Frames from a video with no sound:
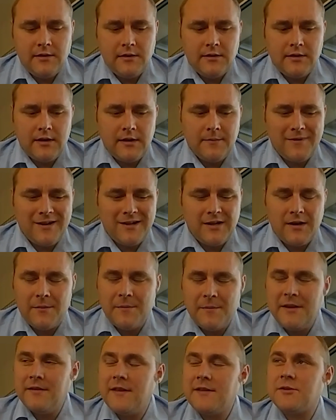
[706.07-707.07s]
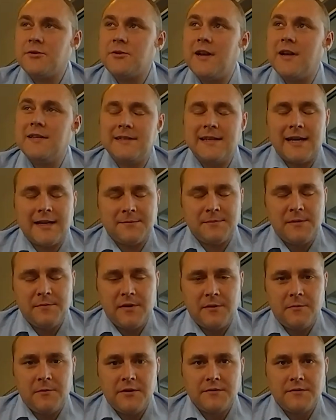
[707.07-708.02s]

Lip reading: this Trans-Tasman bubble,